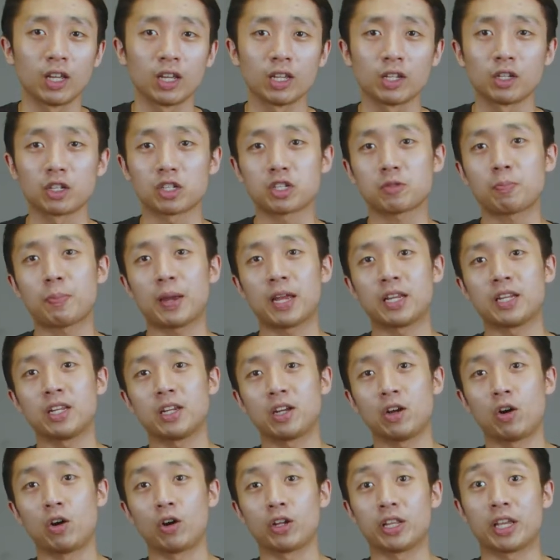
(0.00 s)
You're
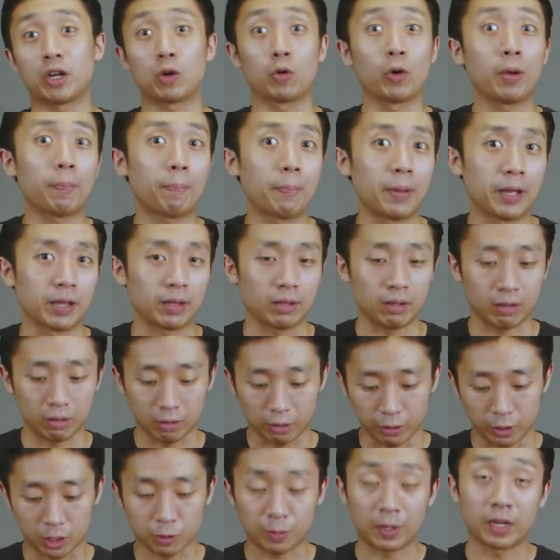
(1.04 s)
spending on equipment,
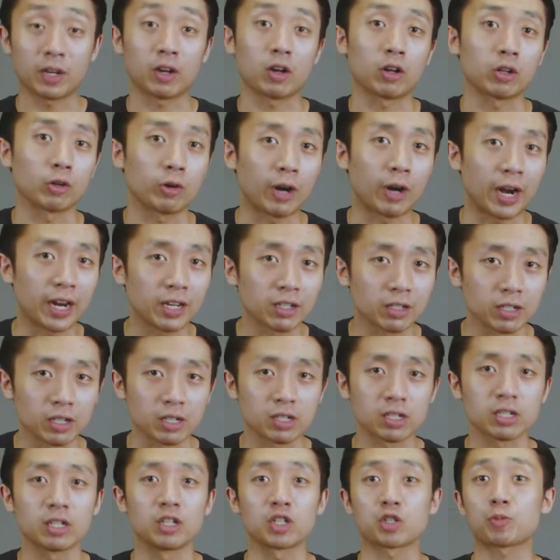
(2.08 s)
you're spending on
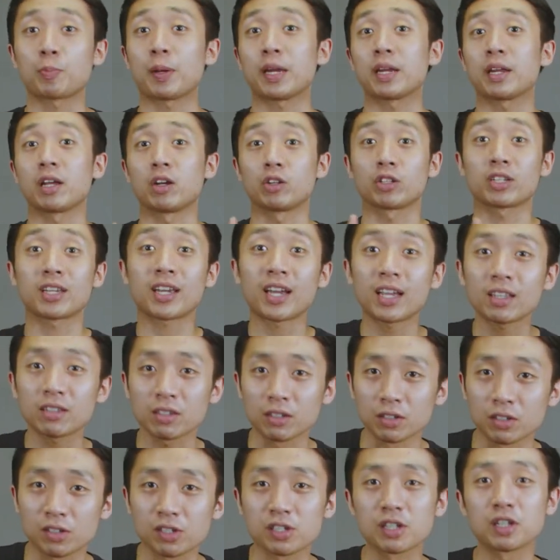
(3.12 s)
grinders, you're spending on
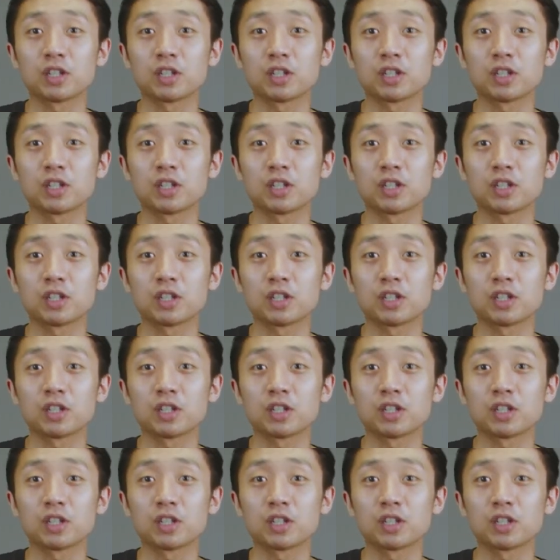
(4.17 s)
kettles,